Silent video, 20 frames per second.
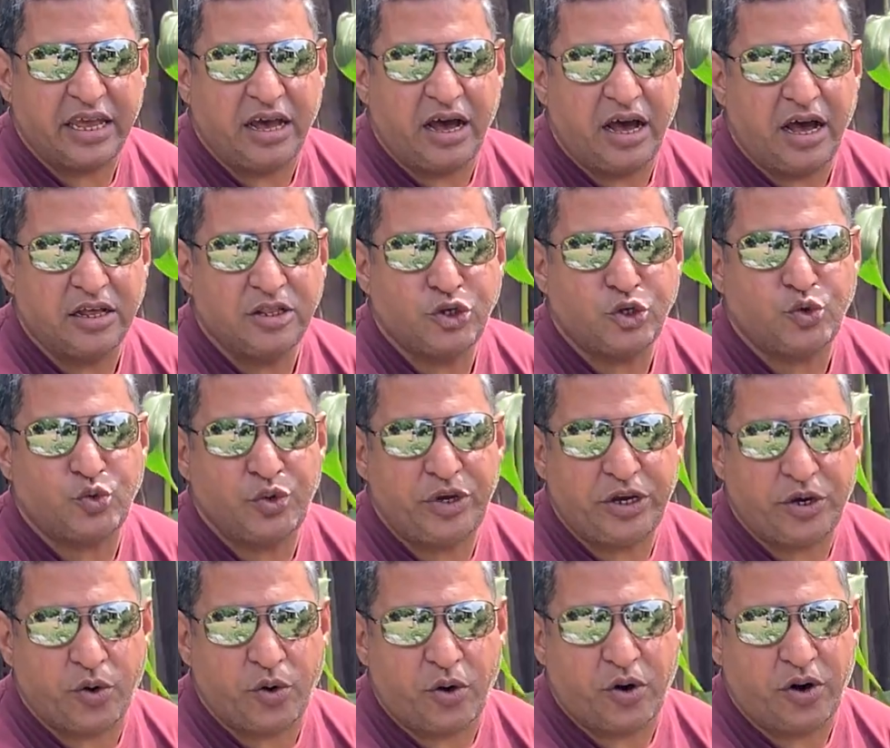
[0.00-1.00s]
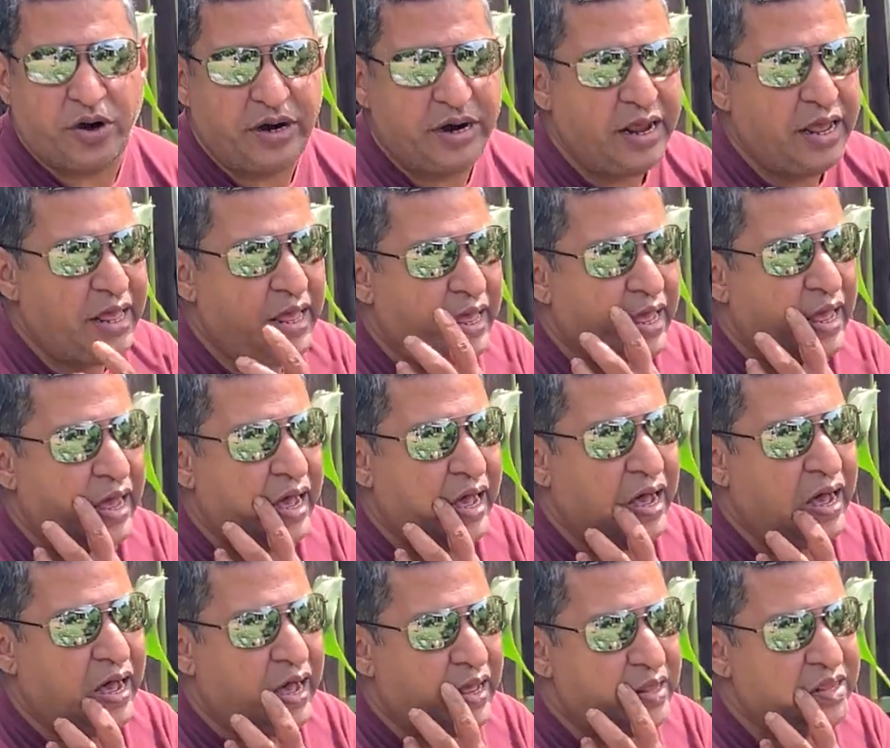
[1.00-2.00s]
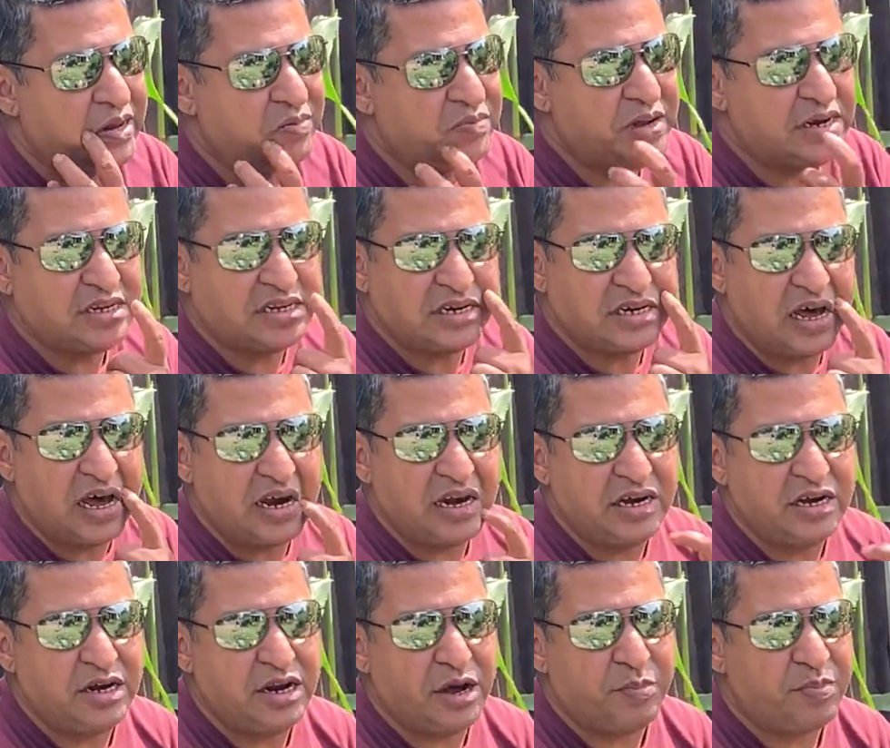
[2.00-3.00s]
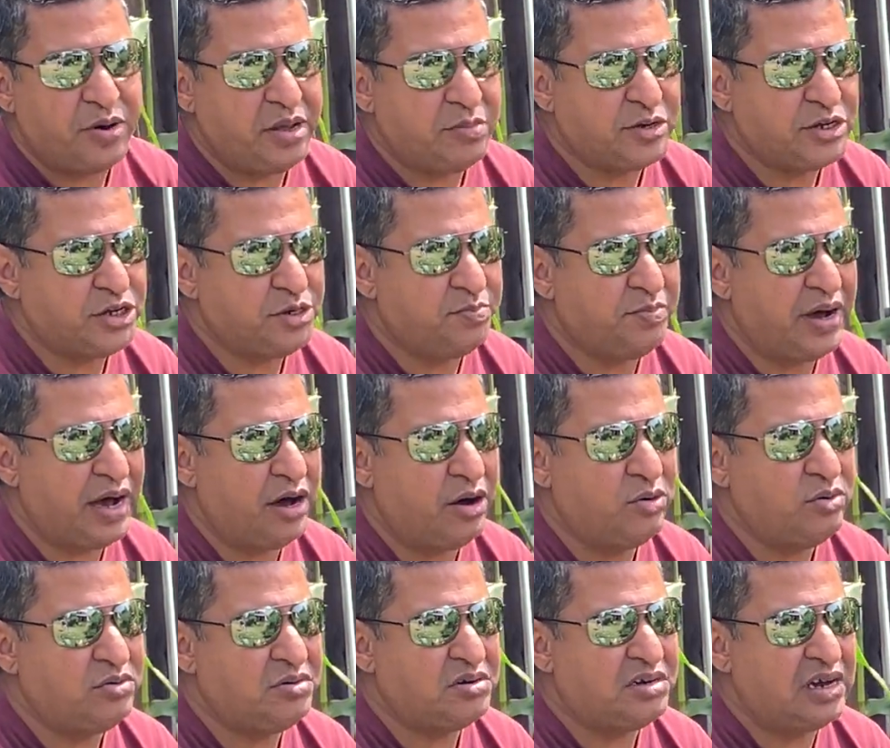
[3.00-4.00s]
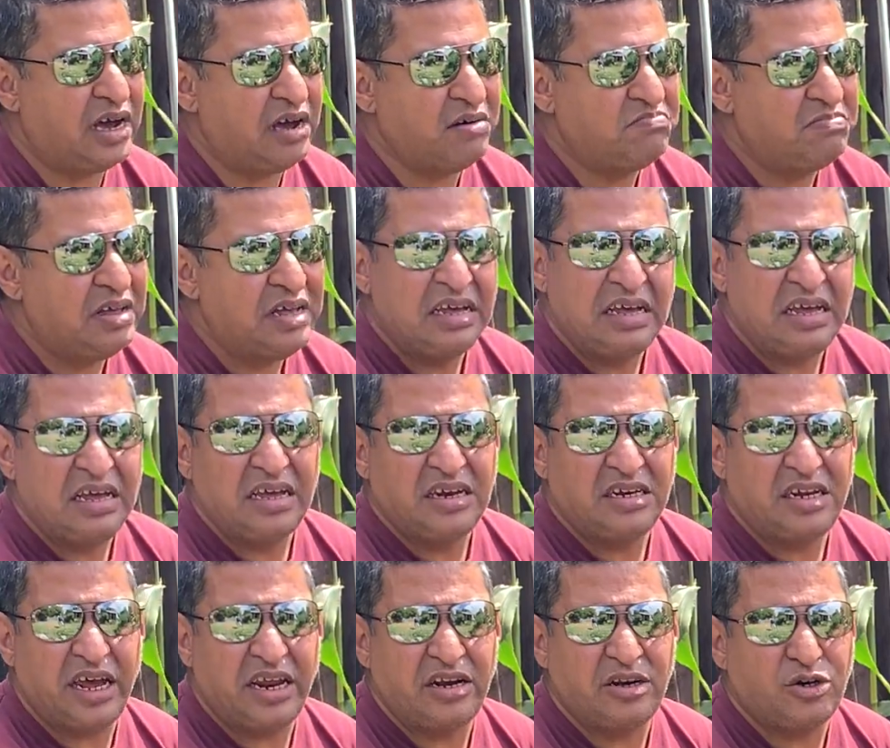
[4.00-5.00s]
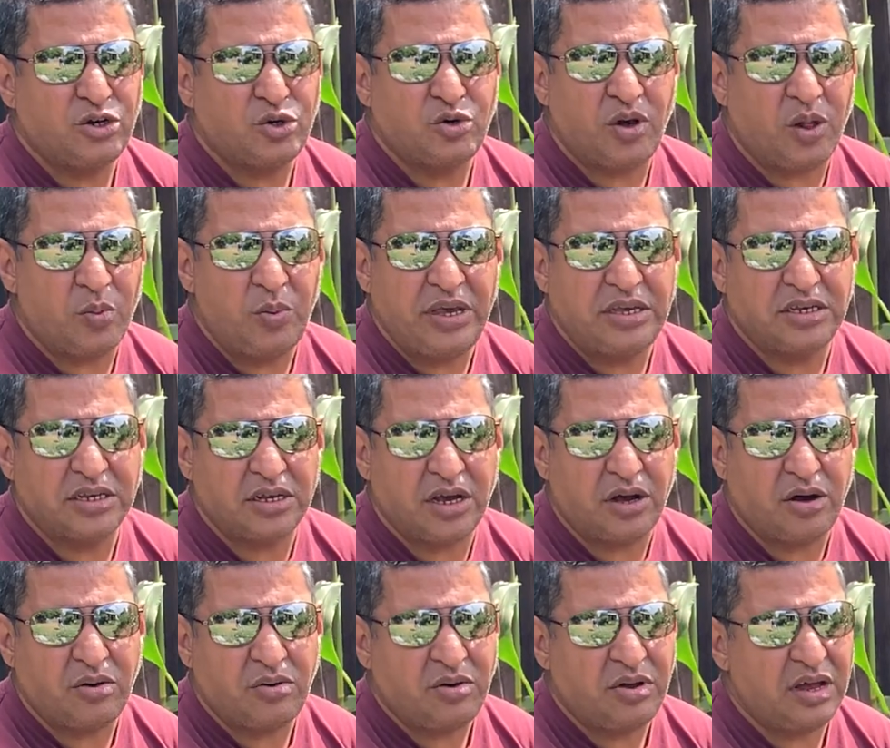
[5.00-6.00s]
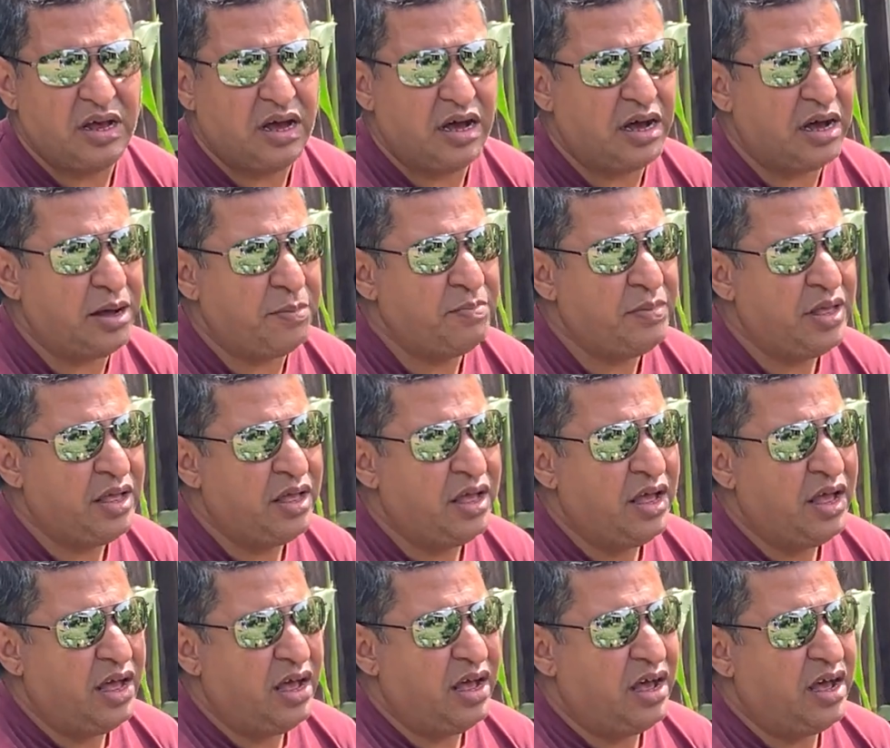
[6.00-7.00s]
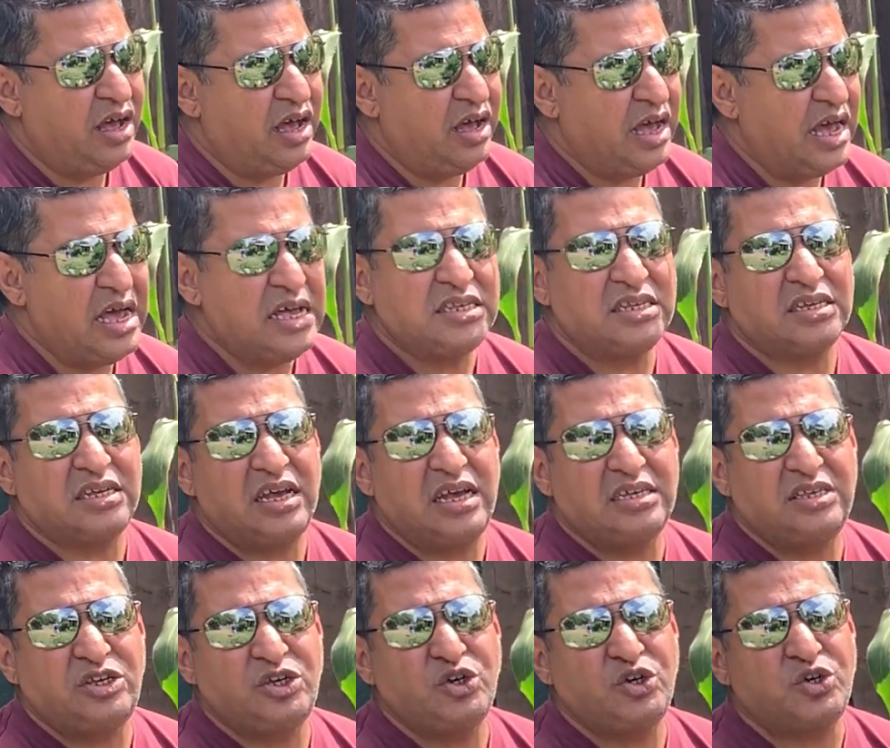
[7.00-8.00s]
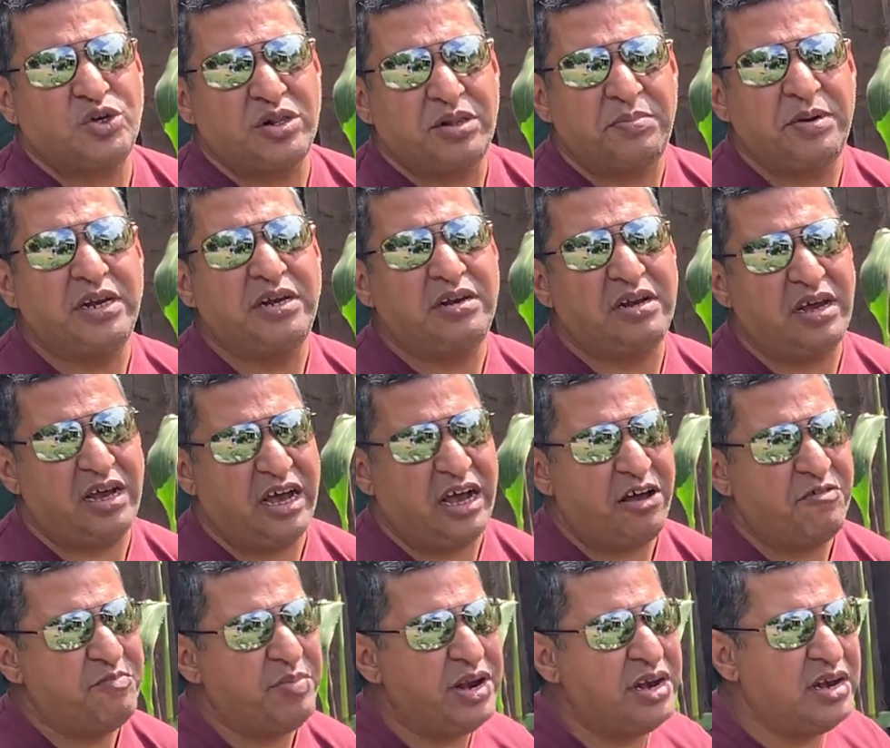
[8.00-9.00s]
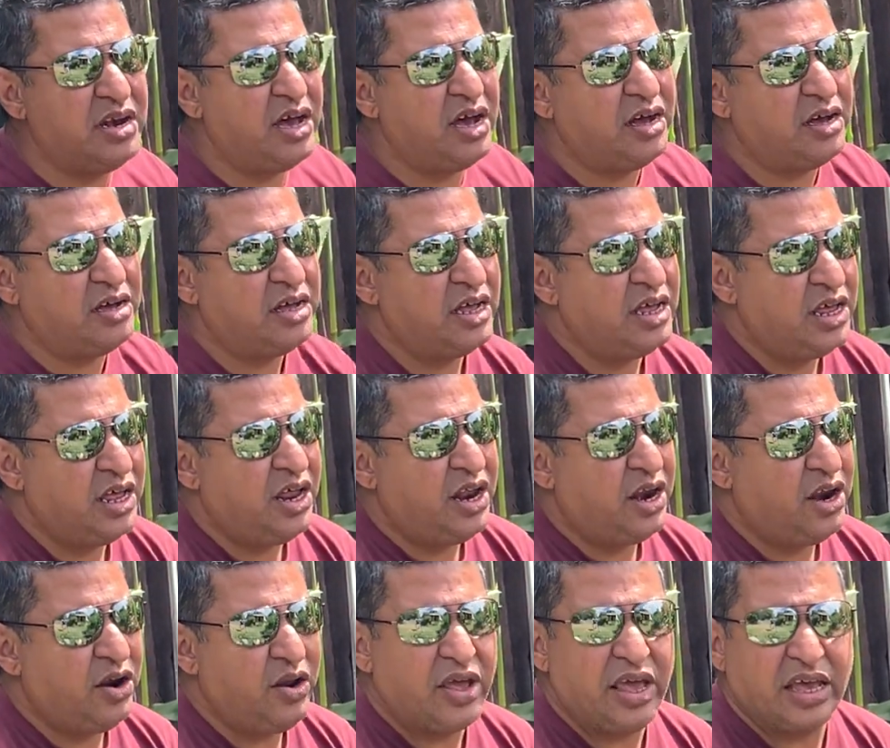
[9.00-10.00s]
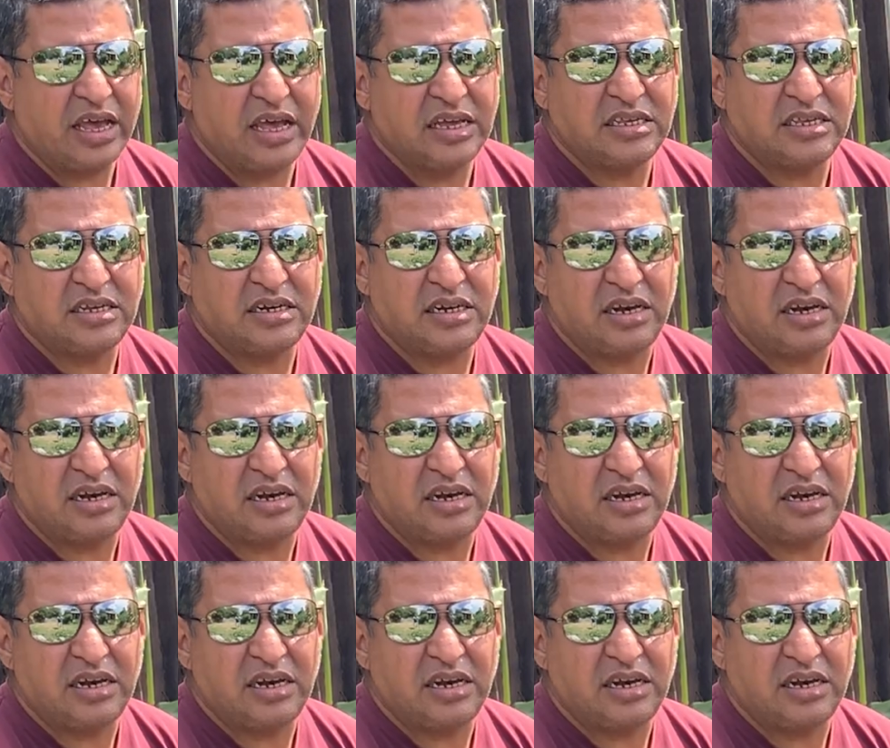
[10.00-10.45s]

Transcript: the sweet corn that we had started pretty much about 10 to 12 weeks ago. As usual, I've been looking at